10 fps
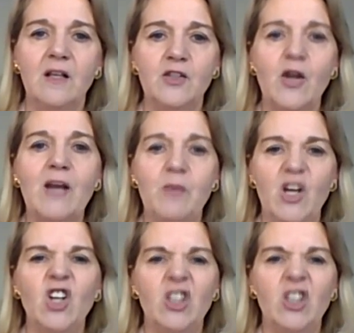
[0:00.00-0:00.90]
try to be
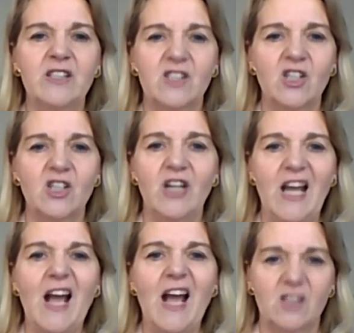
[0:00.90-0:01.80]
a good listener and
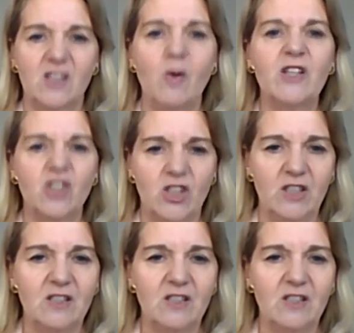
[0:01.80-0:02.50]
ask questions.